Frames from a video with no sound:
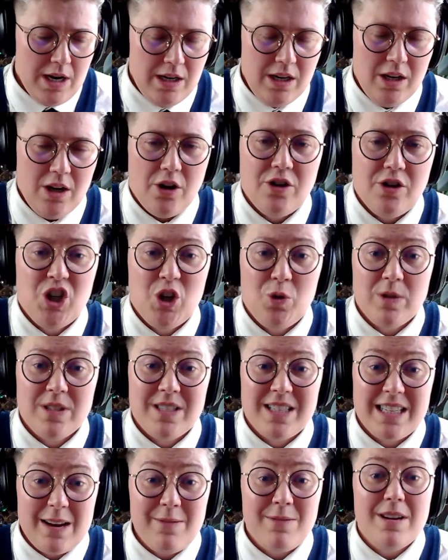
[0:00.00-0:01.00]
You know, she
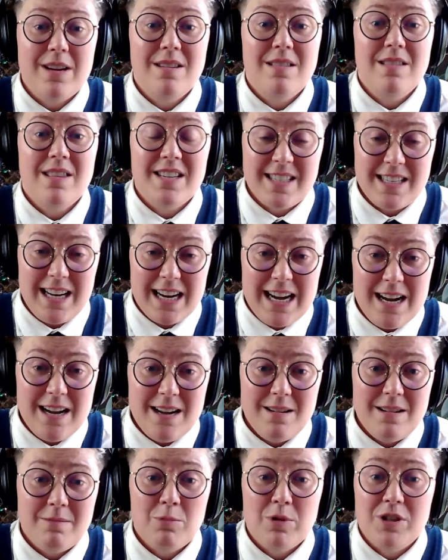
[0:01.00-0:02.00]
was given the
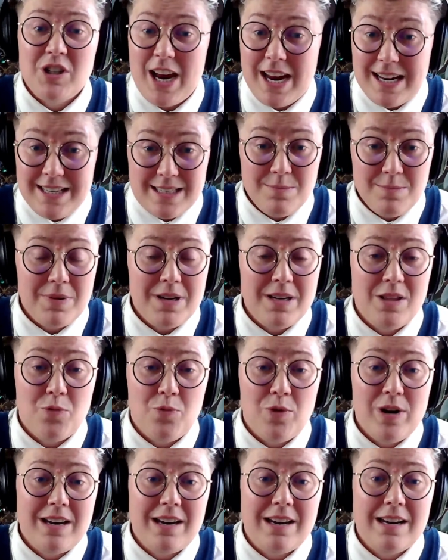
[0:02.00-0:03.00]
start, which hasn't been the
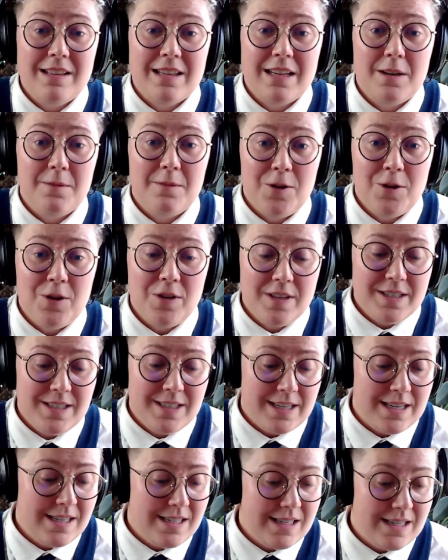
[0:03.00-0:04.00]
regular thing for her this
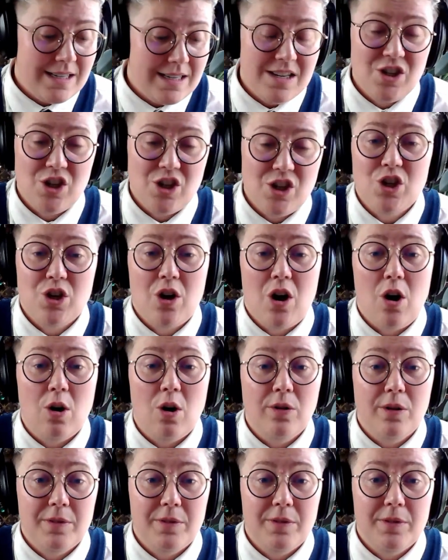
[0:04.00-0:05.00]
season, and she took
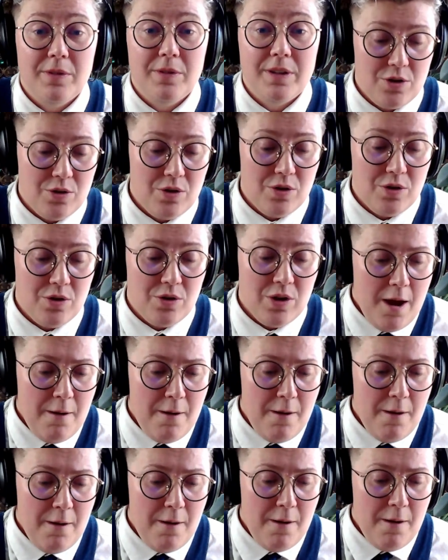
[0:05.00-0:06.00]
hold of it. So
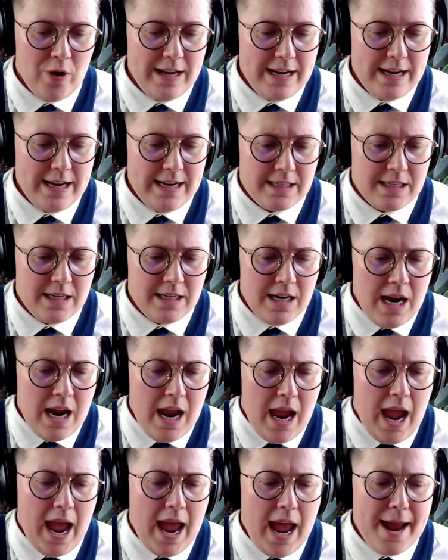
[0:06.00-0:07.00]
full credit.
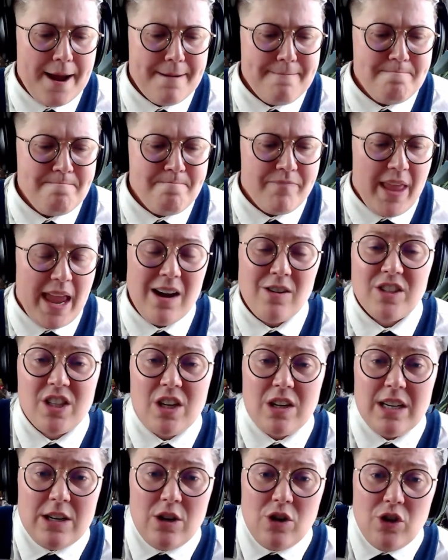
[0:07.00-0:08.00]

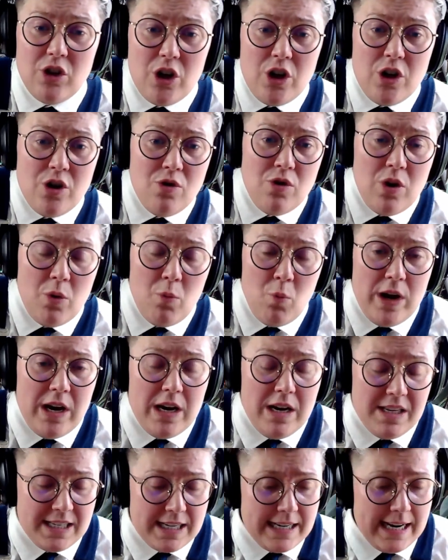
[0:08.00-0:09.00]
Outside her, though,
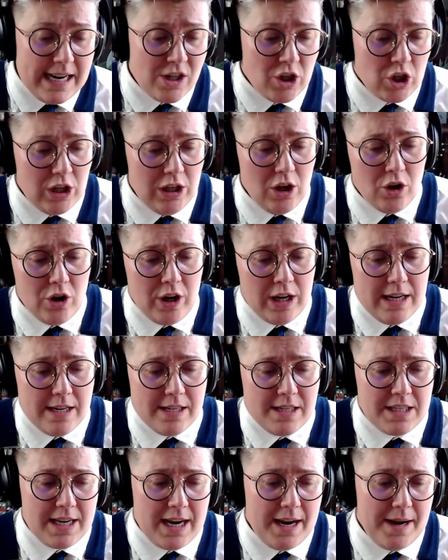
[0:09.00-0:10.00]
we did actually look
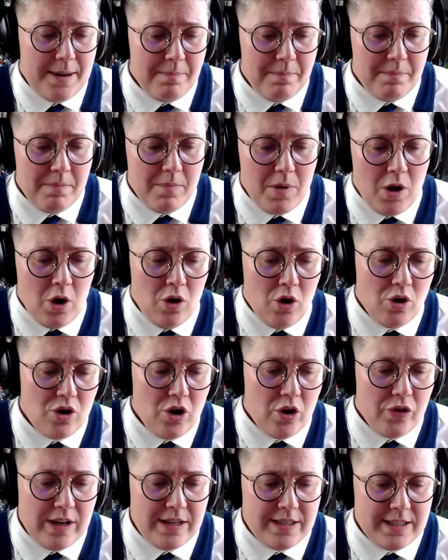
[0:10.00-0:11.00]
at
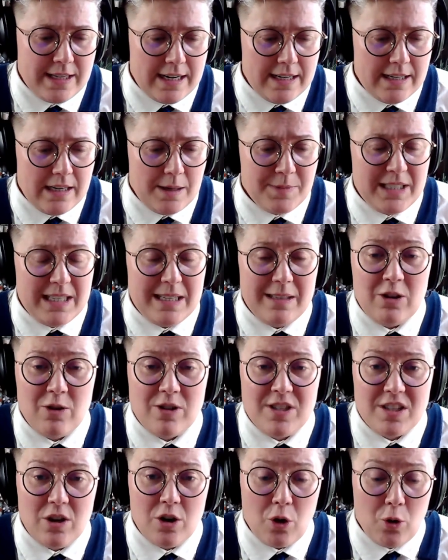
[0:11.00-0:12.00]
their starting number 10,
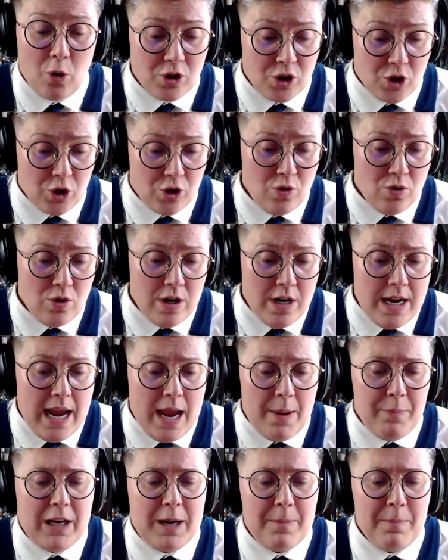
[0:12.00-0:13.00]
Kristen Cottrell,
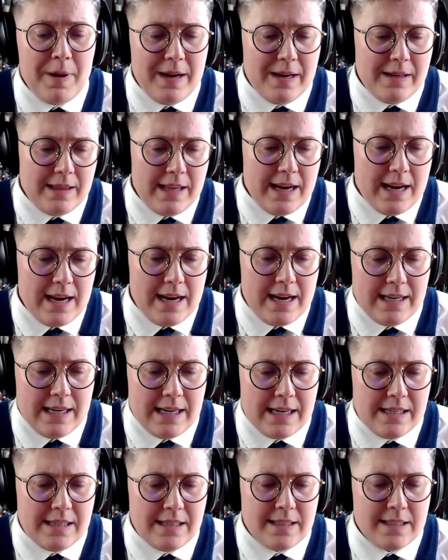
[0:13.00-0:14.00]
and we compared that
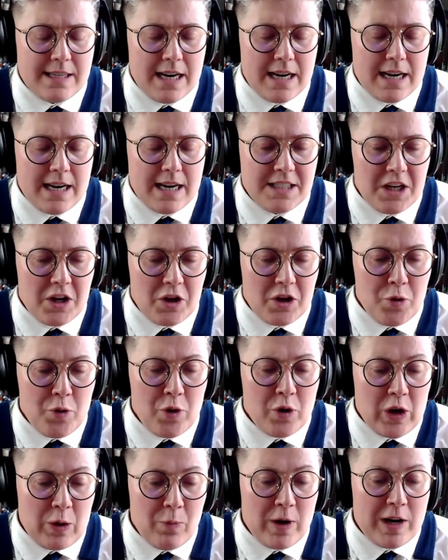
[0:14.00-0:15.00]
against Te
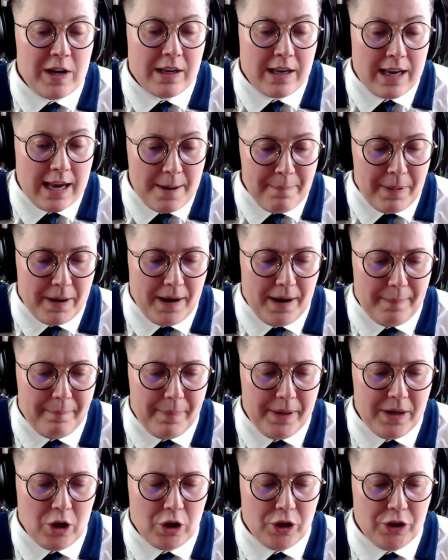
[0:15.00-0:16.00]
Raurewa Gapa
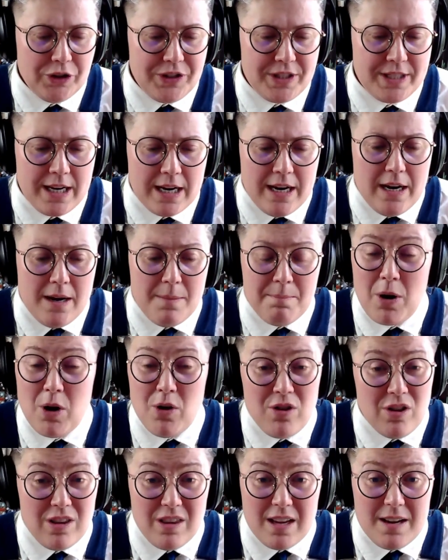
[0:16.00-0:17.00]
because
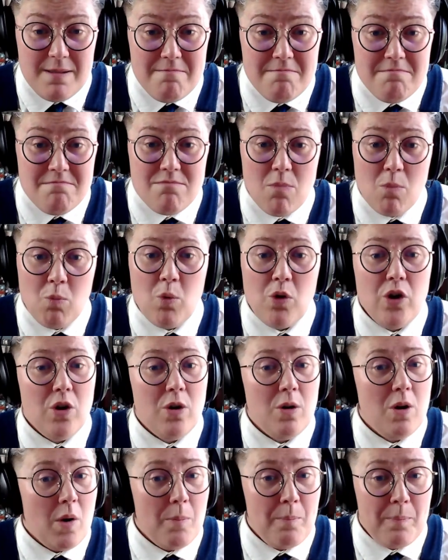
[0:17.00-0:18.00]
both of them
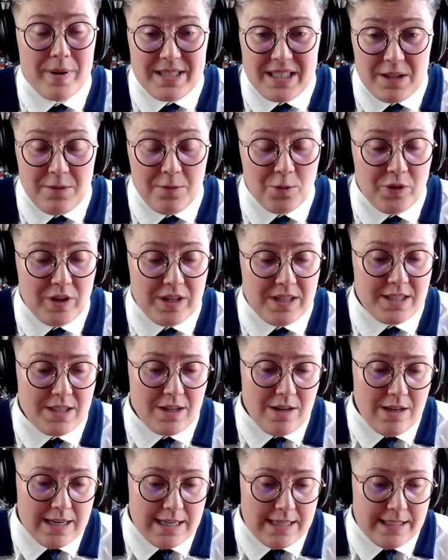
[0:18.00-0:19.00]
were busy for their
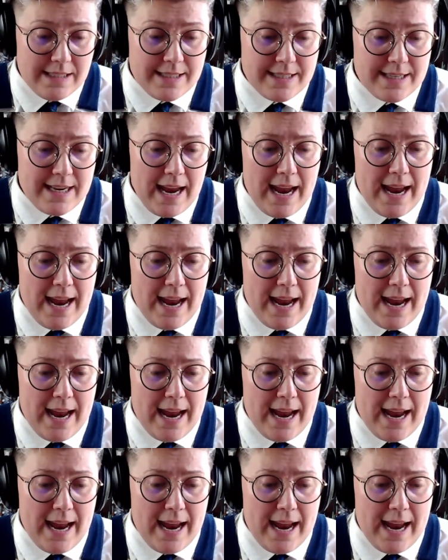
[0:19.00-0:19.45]
sides.